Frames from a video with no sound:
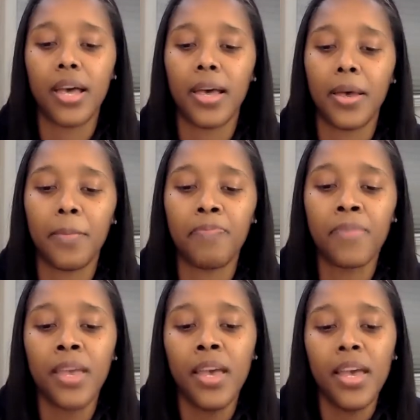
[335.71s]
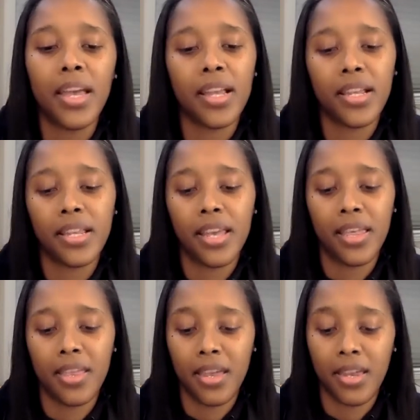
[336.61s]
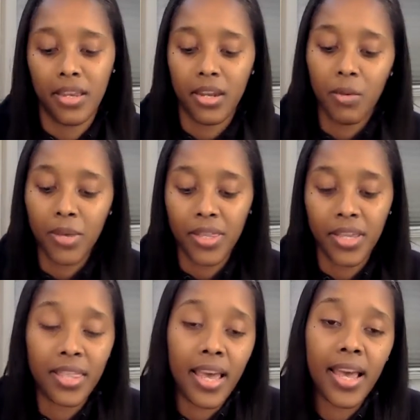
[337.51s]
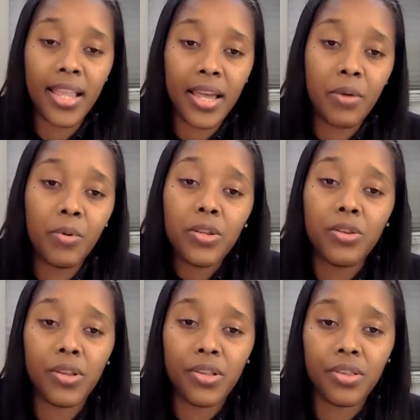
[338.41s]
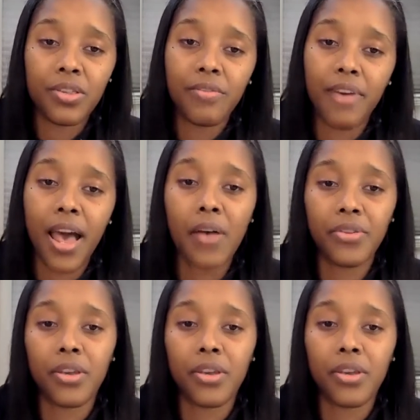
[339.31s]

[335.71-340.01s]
And then, you know, one thing that LA will do is foul.